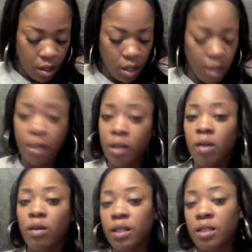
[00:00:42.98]
And, uh,
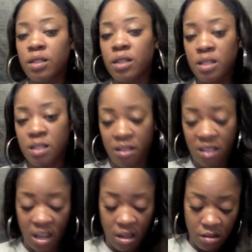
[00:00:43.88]
oh, and it's, it's
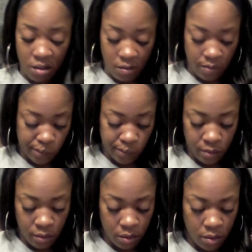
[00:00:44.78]
synthetic, so.
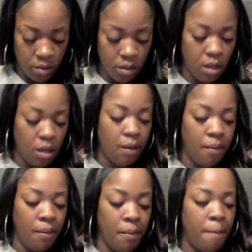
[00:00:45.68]
Hmm.
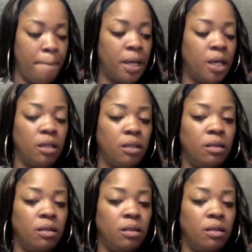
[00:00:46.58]
But